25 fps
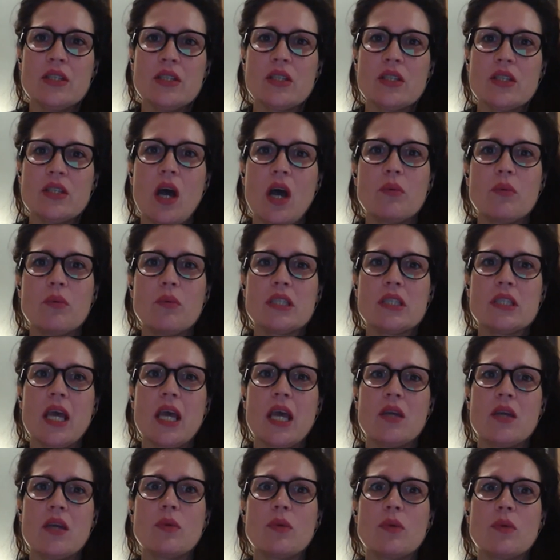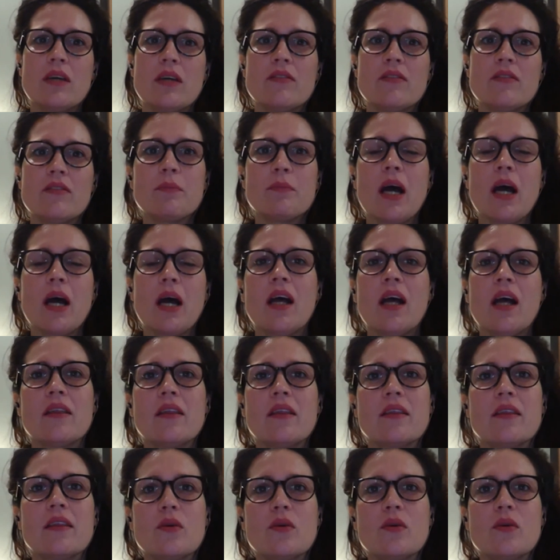So I would say whatever
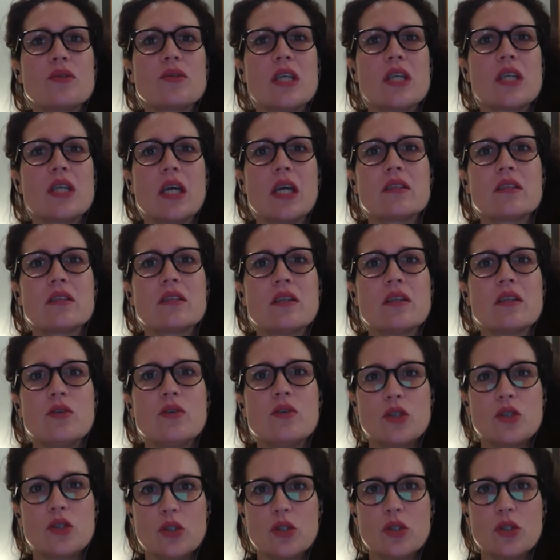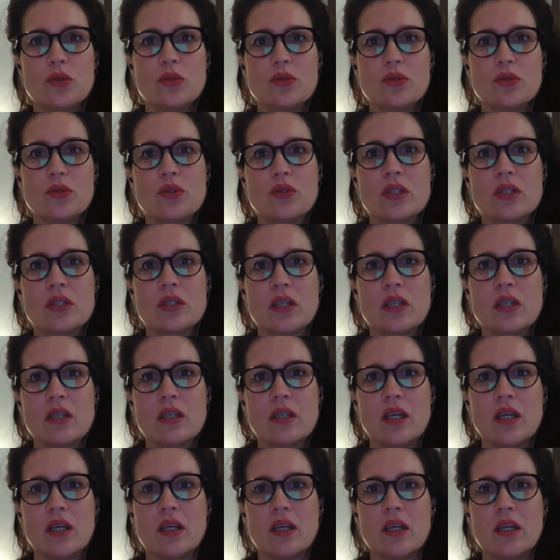path or sector you choose
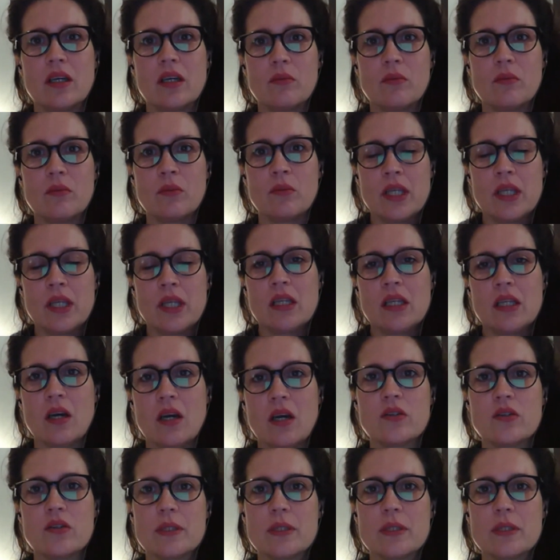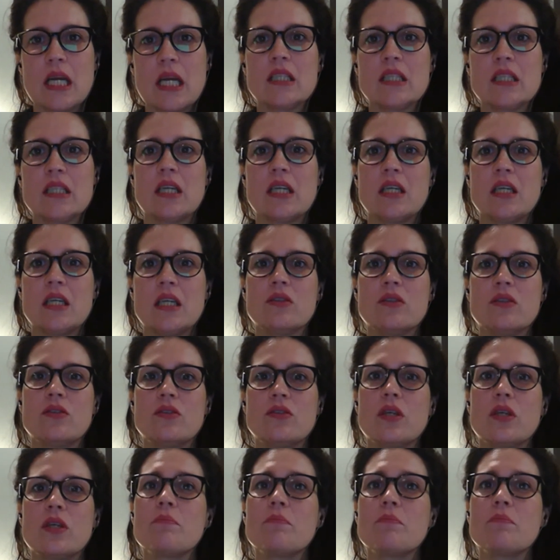within the hospitality
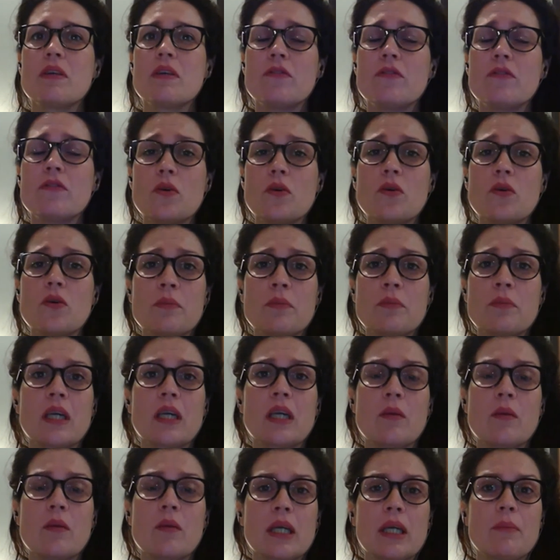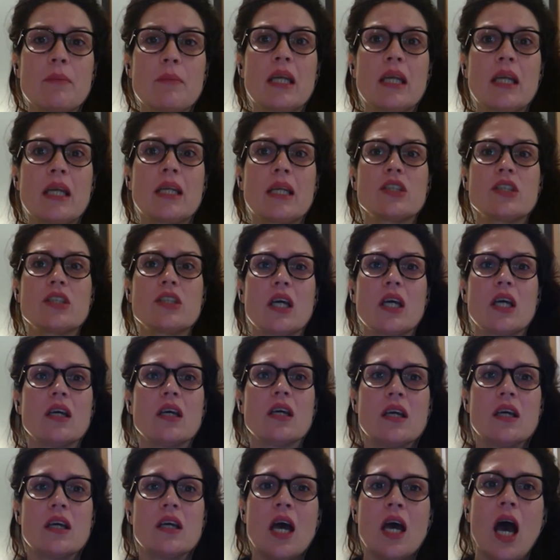industry before becoming a
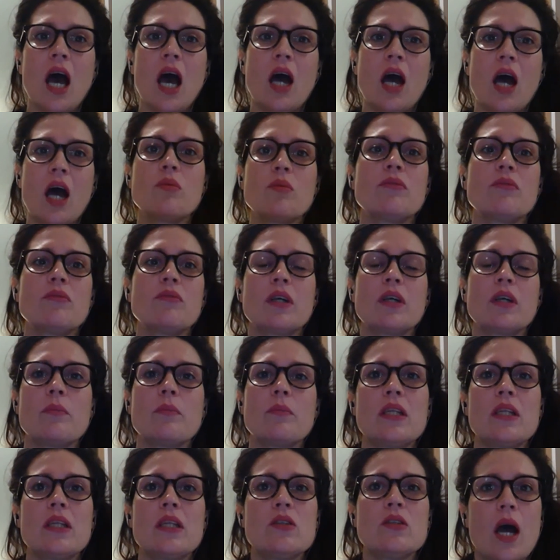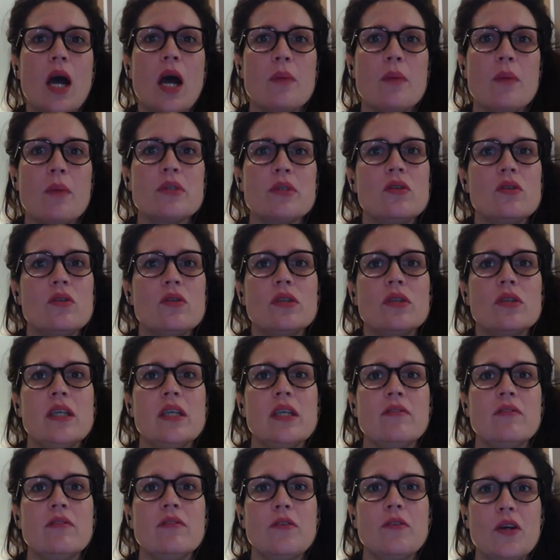manager, I would recommend to
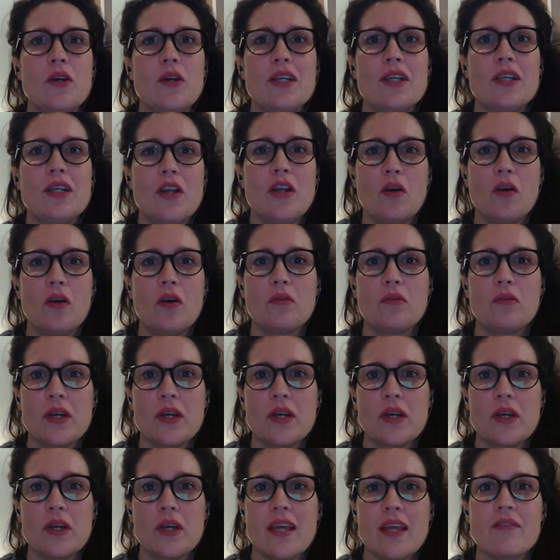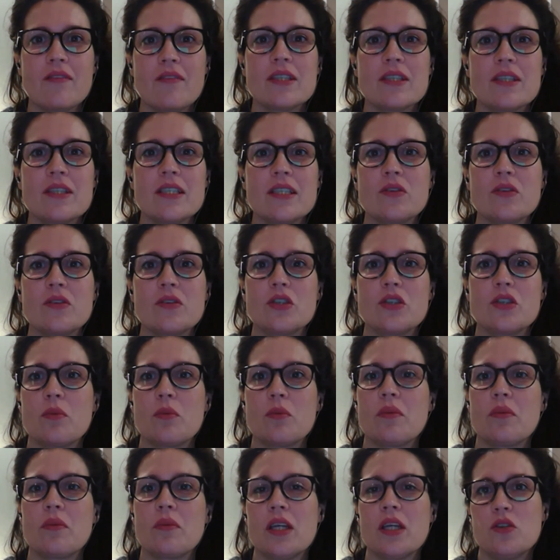absolutely fall in love with every single
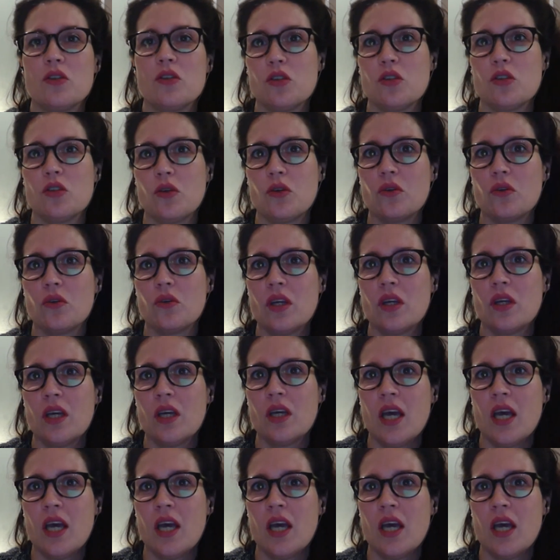job that you do,